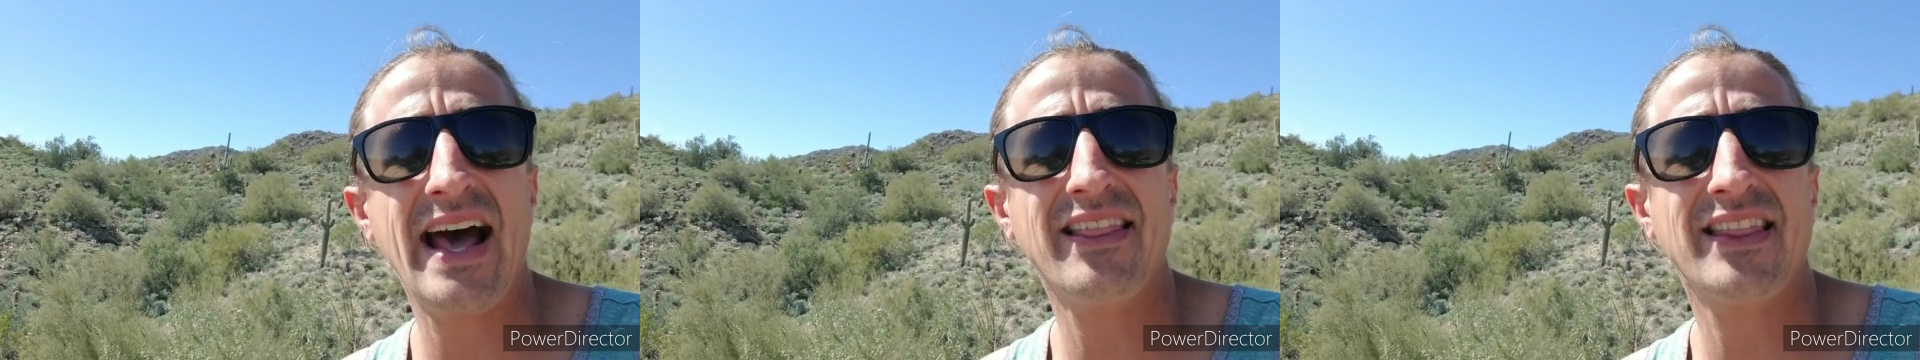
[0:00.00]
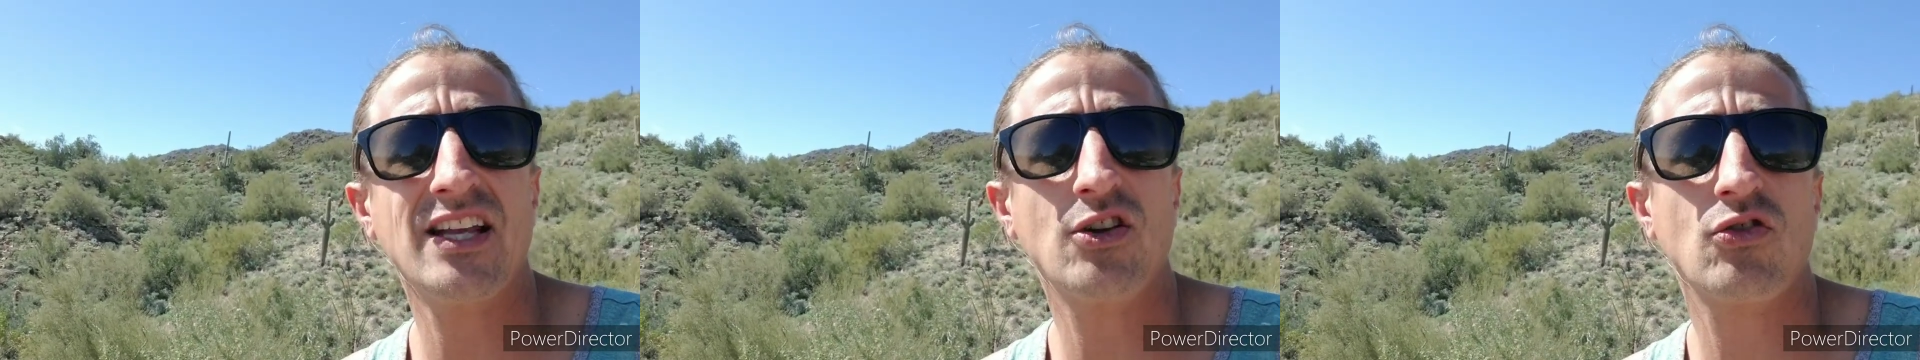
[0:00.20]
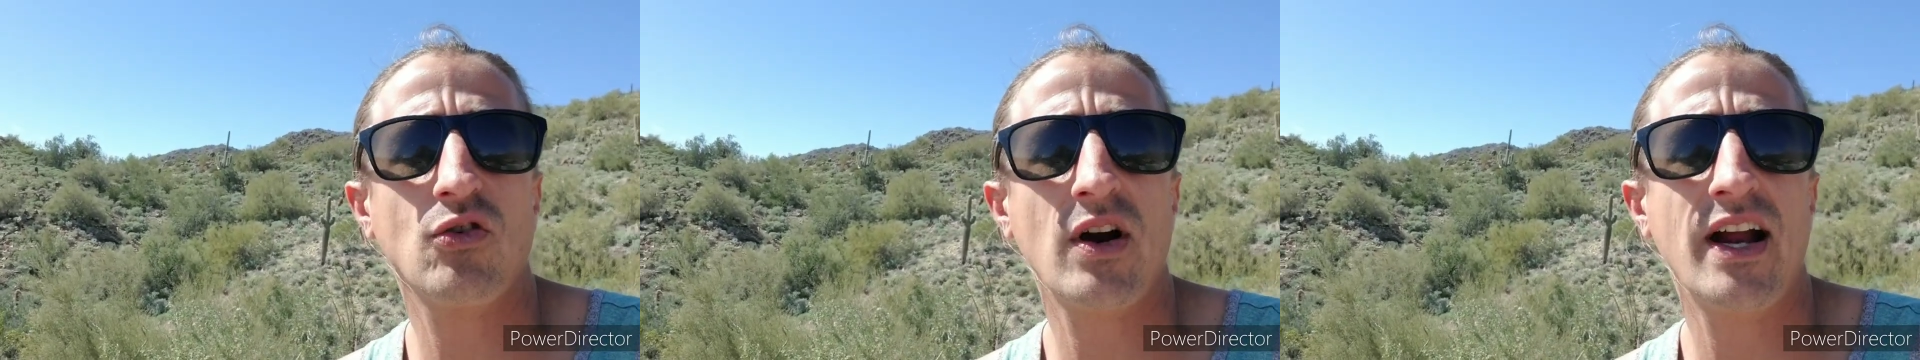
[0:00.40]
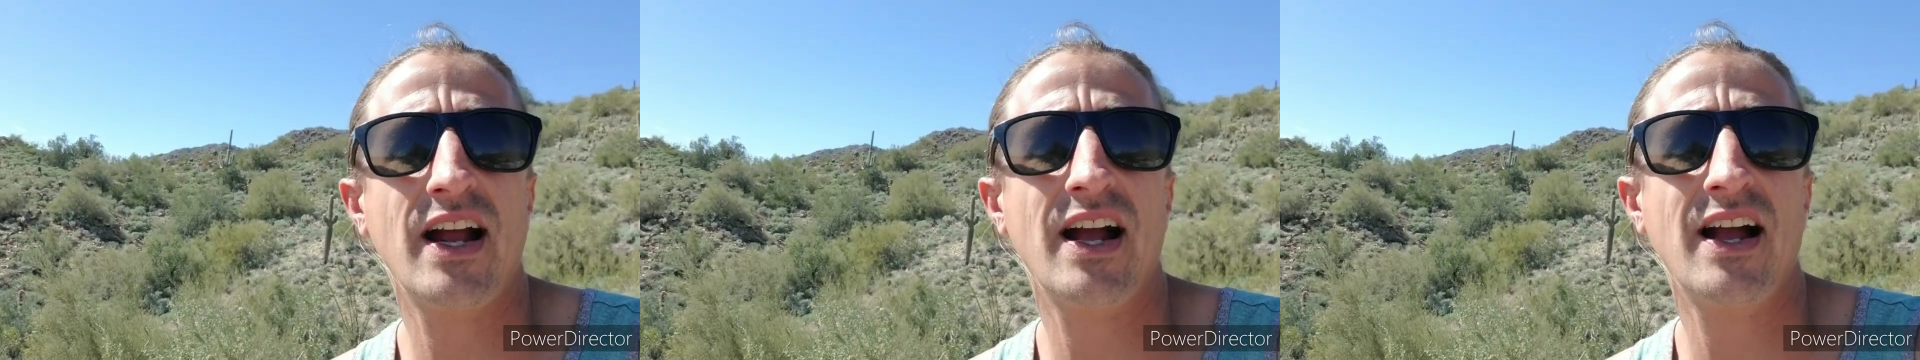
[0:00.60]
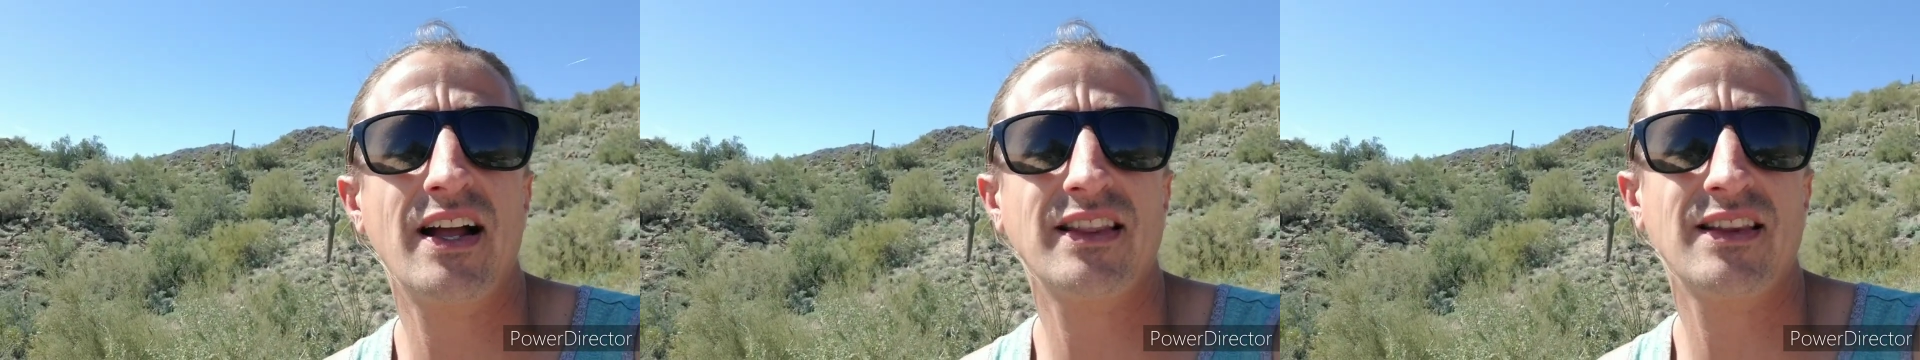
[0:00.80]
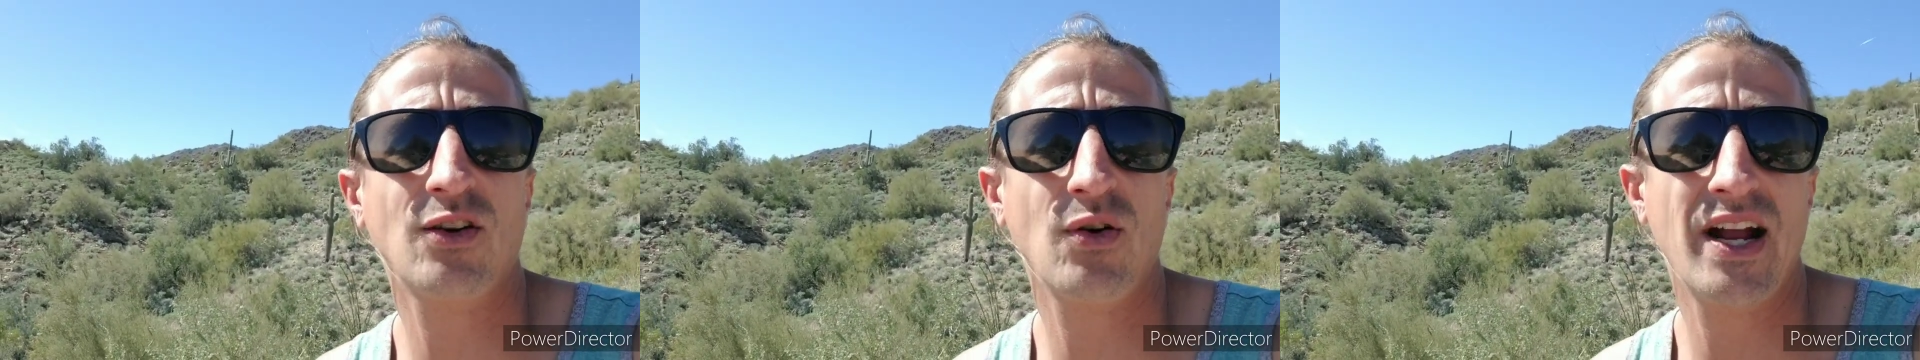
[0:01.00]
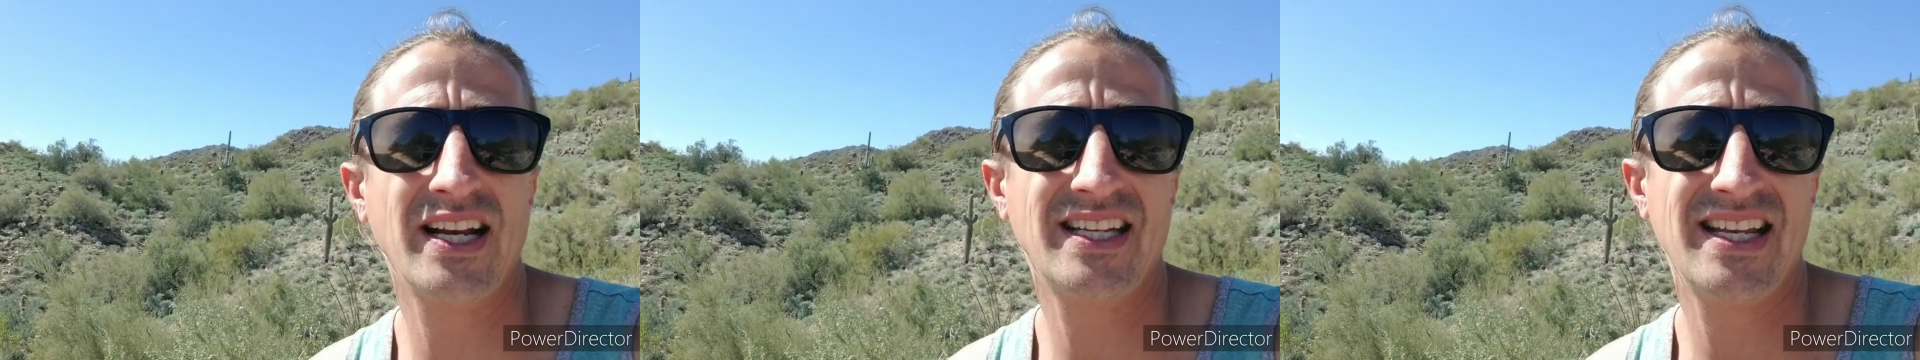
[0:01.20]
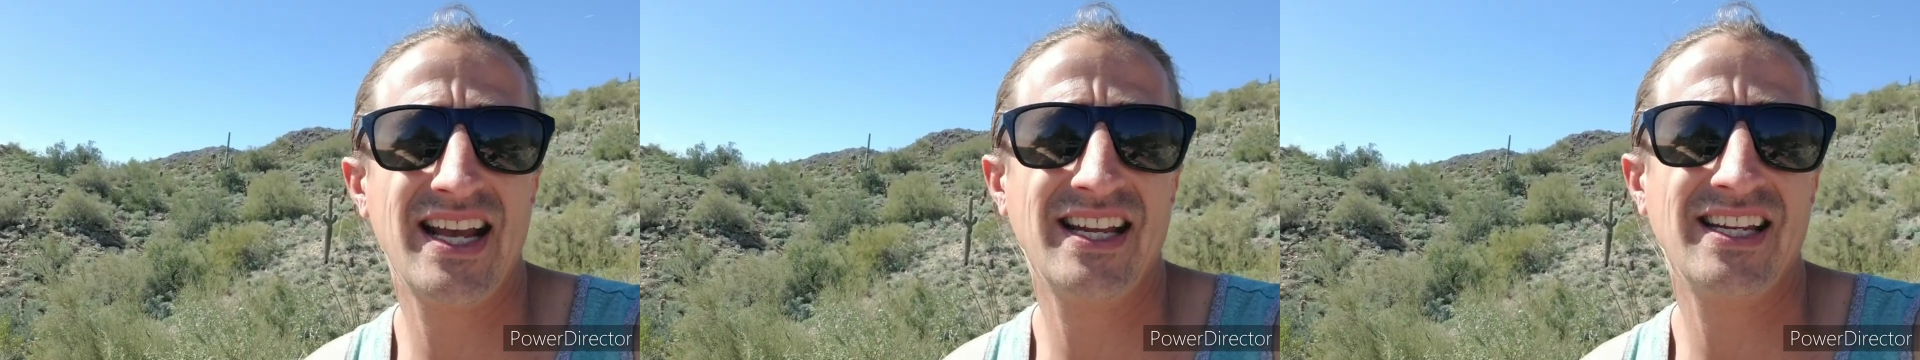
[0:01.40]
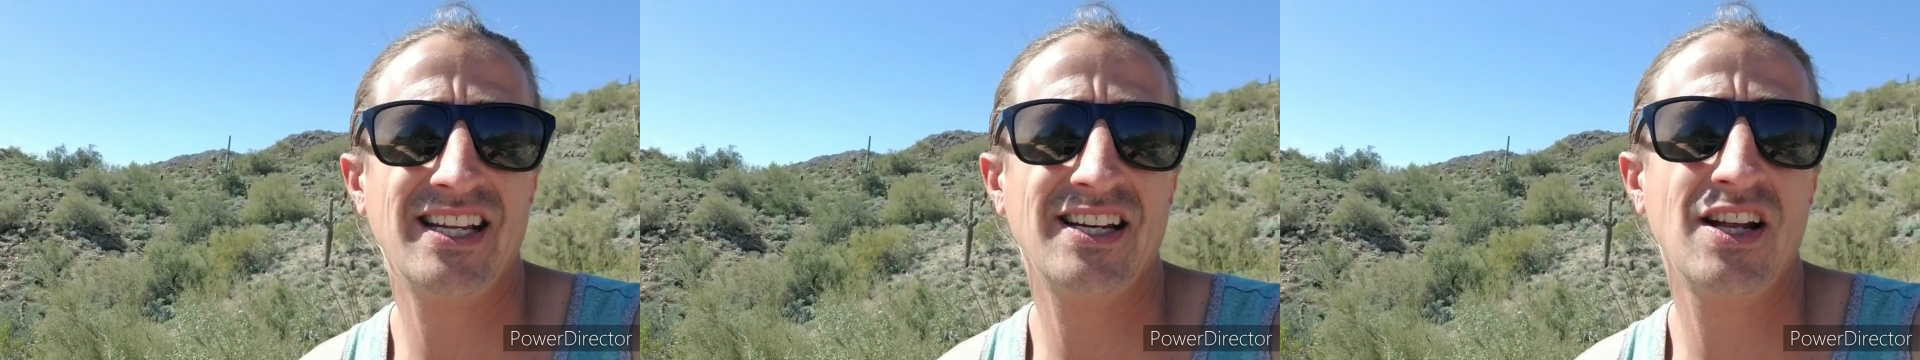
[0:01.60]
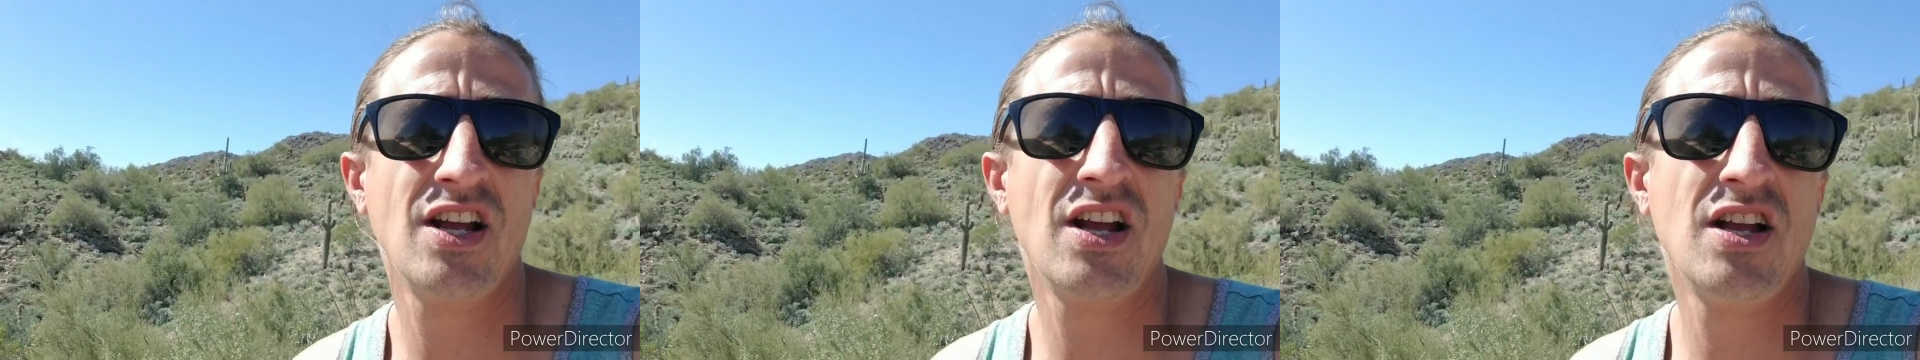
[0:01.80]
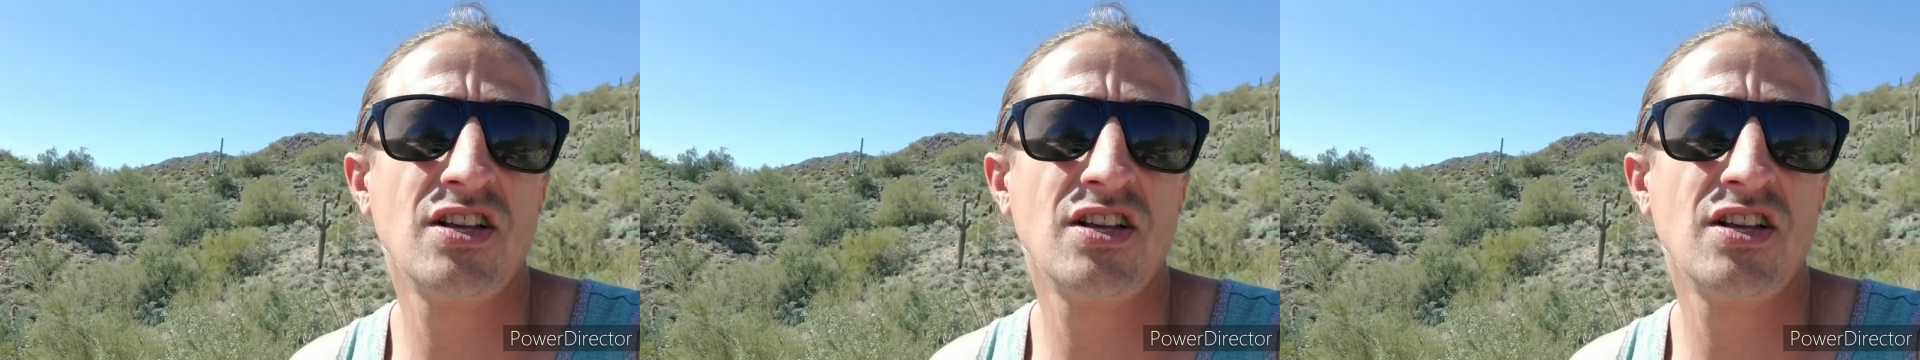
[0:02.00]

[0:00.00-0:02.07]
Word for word: At the Grand, at the Grand Canyon